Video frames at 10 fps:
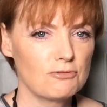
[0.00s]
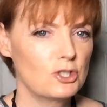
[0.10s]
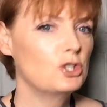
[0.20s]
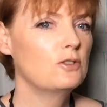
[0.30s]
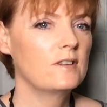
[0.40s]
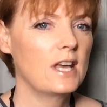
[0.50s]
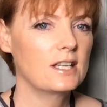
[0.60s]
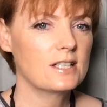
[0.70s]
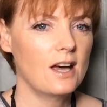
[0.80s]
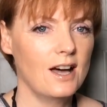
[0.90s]

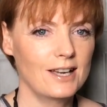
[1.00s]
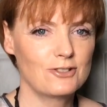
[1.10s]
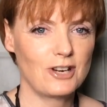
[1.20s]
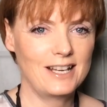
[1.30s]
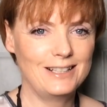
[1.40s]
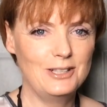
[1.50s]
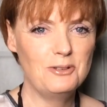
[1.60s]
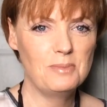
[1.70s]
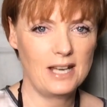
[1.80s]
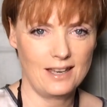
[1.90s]
Rejuvenate, Hydrate,
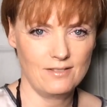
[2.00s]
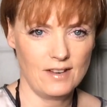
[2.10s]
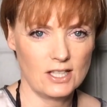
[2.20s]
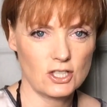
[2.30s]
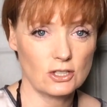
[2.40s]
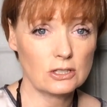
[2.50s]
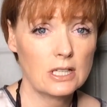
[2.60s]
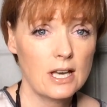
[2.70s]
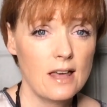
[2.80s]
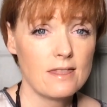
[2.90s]
Illuminate facial,
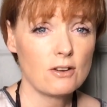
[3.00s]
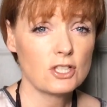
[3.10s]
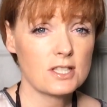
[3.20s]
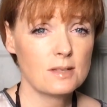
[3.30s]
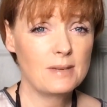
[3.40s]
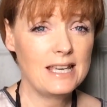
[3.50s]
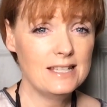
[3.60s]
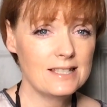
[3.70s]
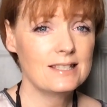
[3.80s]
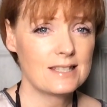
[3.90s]
there are just some
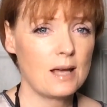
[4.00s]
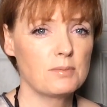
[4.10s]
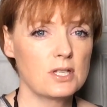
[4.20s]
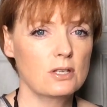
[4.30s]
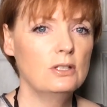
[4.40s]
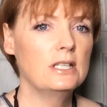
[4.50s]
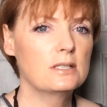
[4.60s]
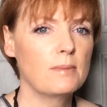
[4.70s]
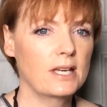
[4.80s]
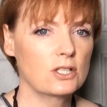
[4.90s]
easy steps that you need
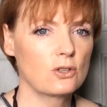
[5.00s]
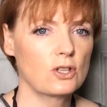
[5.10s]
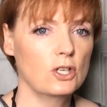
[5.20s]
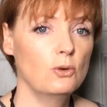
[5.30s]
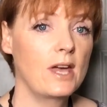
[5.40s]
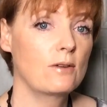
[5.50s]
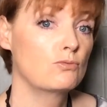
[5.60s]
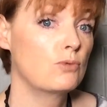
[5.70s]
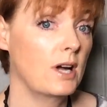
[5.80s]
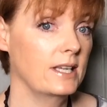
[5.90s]
to make sure that you get
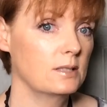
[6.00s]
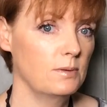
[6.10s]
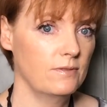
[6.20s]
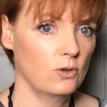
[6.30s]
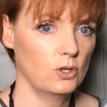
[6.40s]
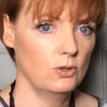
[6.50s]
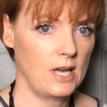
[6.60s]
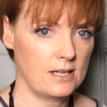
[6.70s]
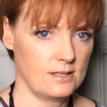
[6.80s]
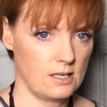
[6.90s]
right before you
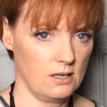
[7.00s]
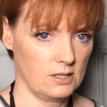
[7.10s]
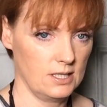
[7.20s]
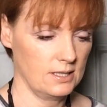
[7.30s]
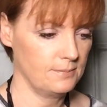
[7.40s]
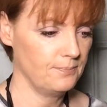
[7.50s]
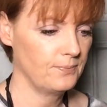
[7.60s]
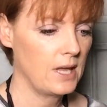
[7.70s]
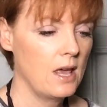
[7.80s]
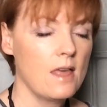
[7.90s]
get started.
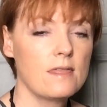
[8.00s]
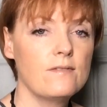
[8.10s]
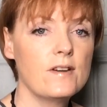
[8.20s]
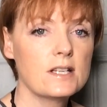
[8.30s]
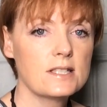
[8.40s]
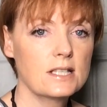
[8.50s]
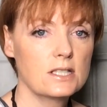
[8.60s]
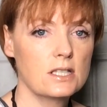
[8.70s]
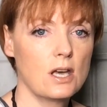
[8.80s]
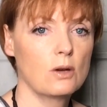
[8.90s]
The first thing
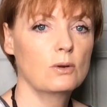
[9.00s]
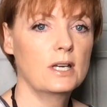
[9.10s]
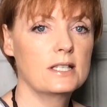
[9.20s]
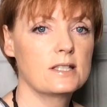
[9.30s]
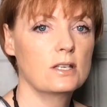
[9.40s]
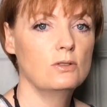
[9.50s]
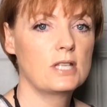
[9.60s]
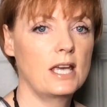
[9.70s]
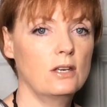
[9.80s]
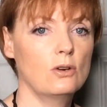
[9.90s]
to know is that you
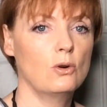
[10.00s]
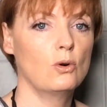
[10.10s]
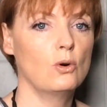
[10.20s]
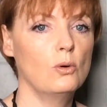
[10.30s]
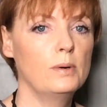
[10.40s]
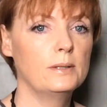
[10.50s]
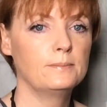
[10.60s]
take your orb